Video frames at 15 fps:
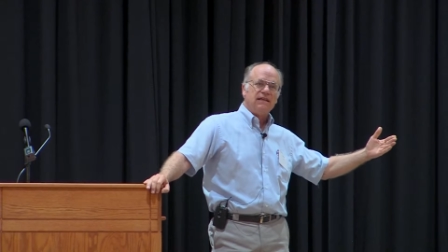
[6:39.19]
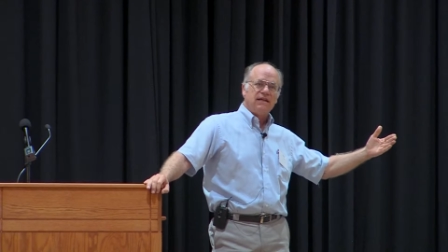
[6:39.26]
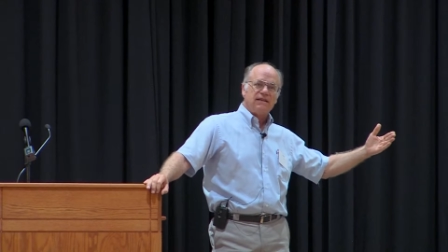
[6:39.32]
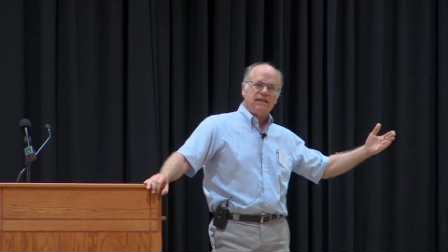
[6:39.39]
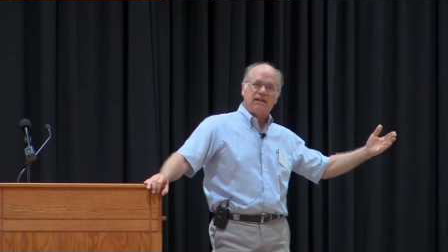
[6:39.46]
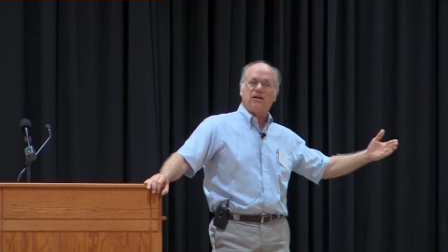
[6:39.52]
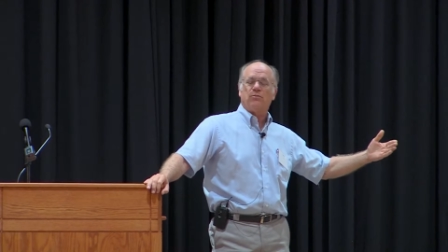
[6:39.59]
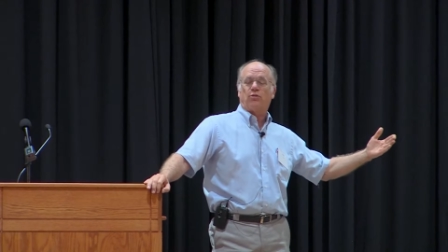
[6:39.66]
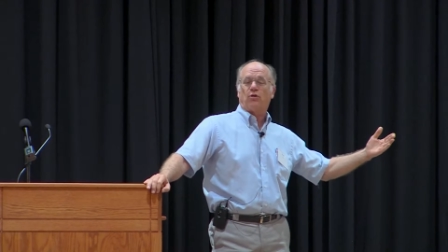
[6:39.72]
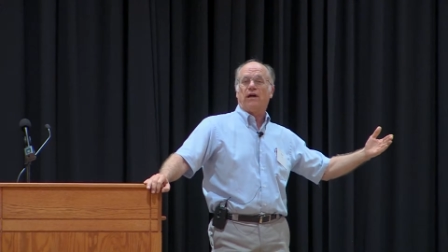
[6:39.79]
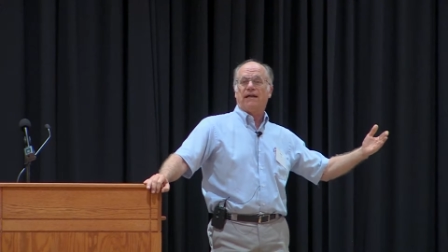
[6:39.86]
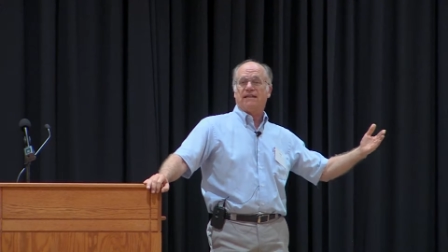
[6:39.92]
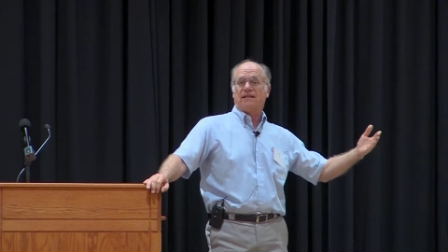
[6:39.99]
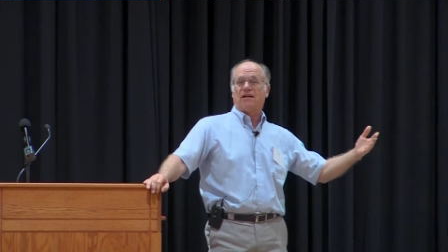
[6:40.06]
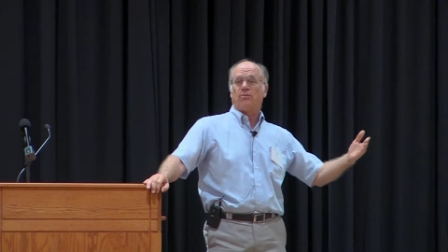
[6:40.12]
that
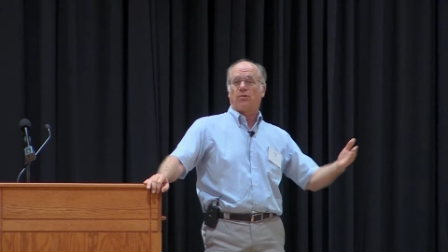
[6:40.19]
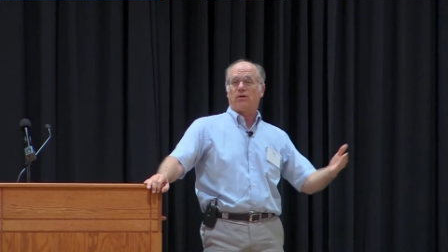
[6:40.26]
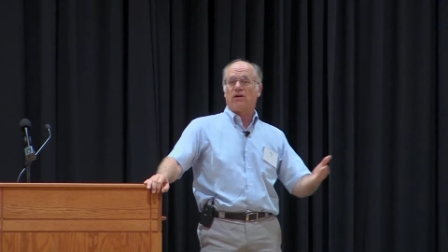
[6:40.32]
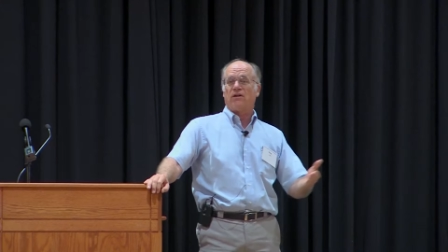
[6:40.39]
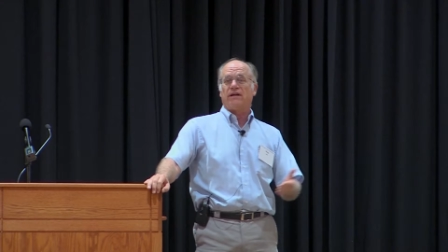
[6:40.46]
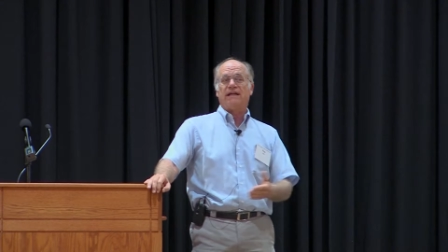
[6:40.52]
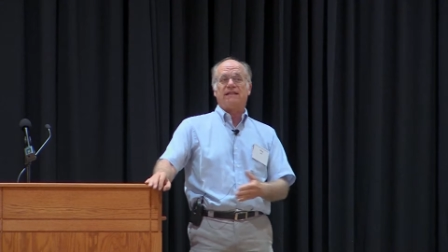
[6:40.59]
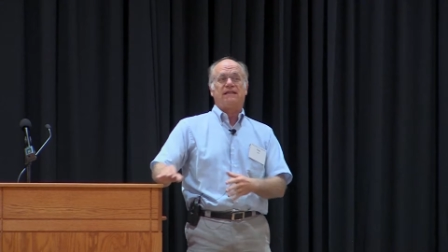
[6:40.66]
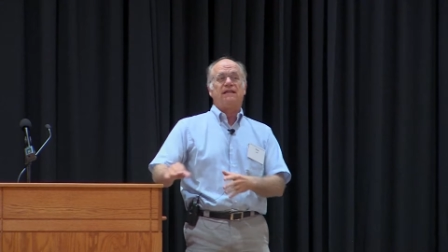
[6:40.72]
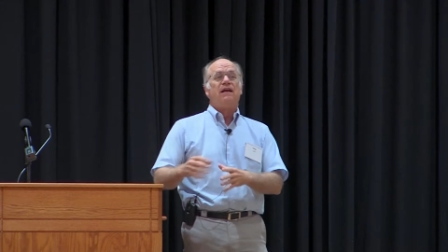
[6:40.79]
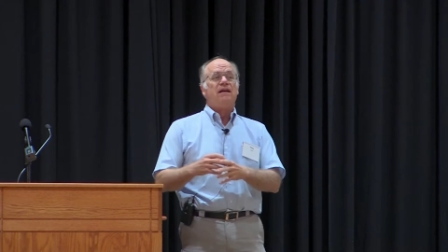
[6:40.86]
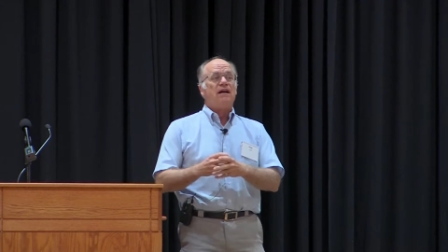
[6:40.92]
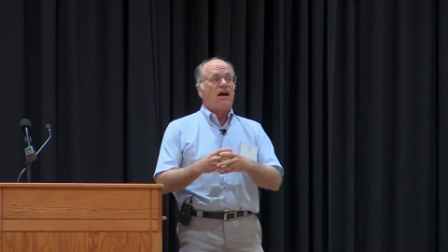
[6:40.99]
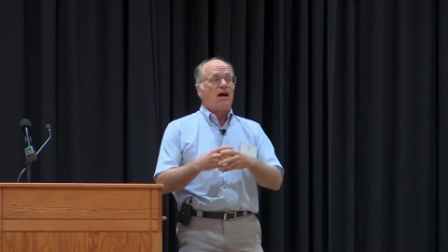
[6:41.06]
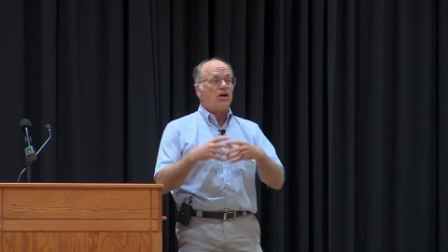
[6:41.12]
comprise our prairies
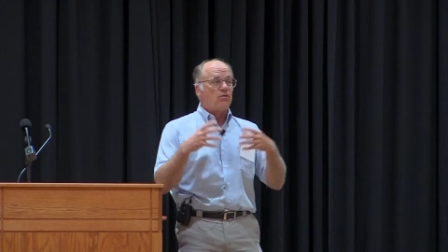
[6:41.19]
are